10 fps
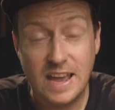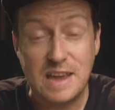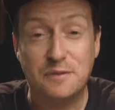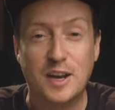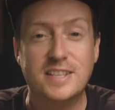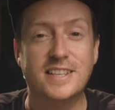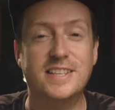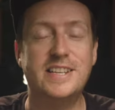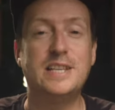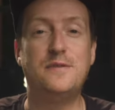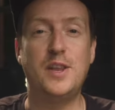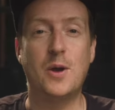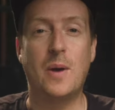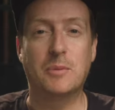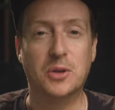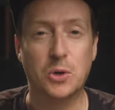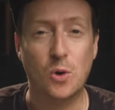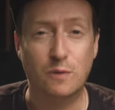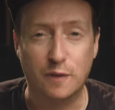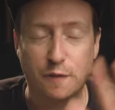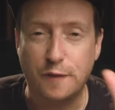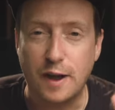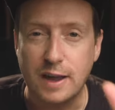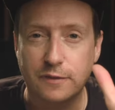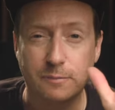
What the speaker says: Hey friends, in today's video, I'm gonna go over five